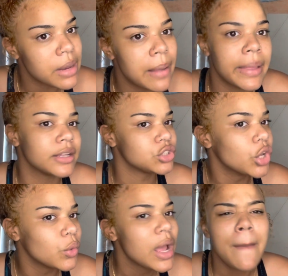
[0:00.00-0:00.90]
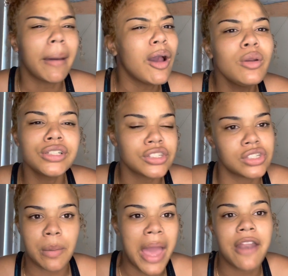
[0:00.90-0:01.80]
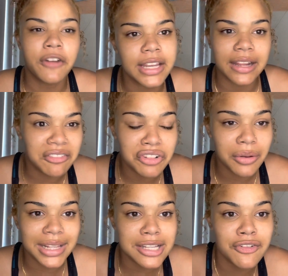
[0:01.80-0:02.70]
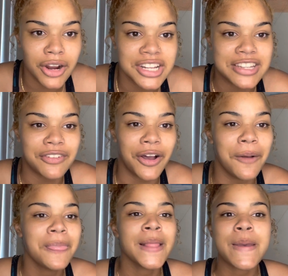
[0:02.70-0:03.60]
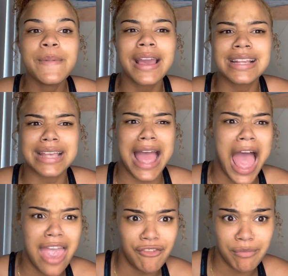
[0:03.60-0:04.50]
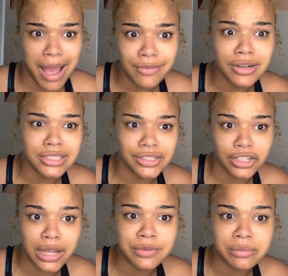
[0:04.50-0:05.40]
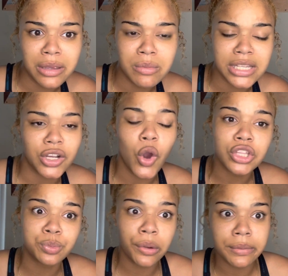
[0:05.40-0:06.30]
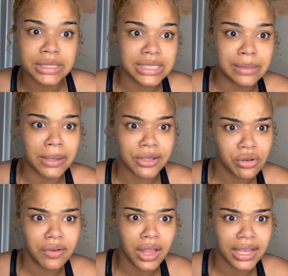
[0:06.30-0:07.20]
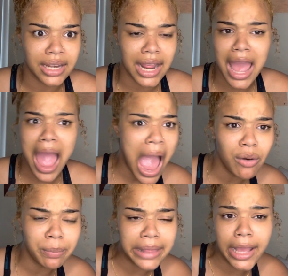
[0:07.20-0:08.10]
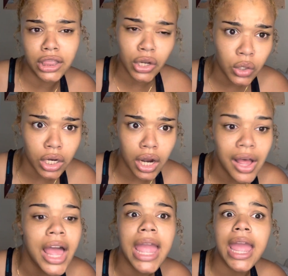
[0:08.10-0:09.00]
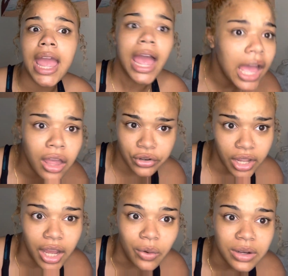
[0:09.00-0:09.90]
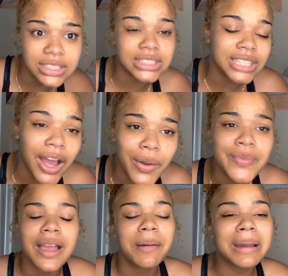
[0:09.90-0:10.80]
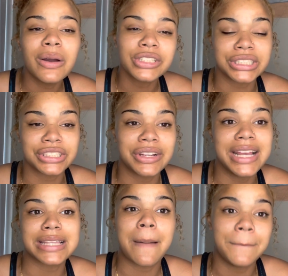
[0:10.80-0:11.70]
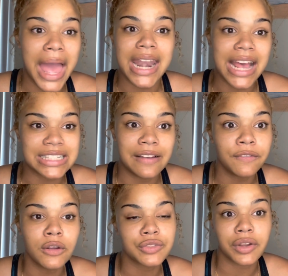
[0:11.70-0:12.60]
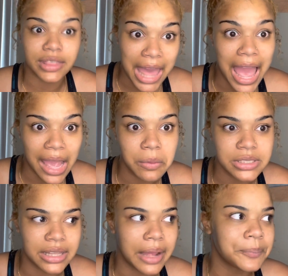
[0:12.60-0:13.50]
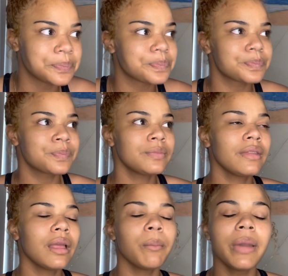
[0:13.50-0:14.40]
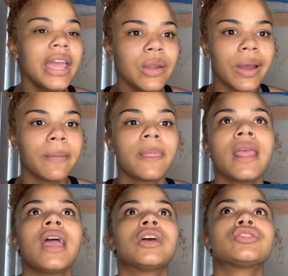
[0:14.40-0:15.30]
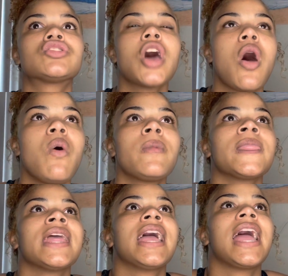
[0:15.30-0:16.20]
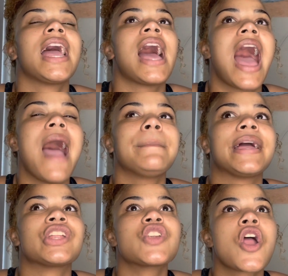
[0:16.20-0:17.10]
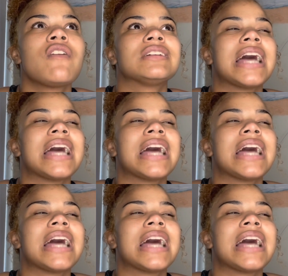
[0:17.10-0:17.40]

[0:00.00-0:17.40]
And I'm like, dude, my older sister's a bad fucking influence, first of all. Because if my little sister came to me and was like, oh, this boy wants to see me at 12 o'clock at night, I would be like, little girl, hell no. So my older sister is a badass influence for that. I will say that. But anyway, so I'm like nervous.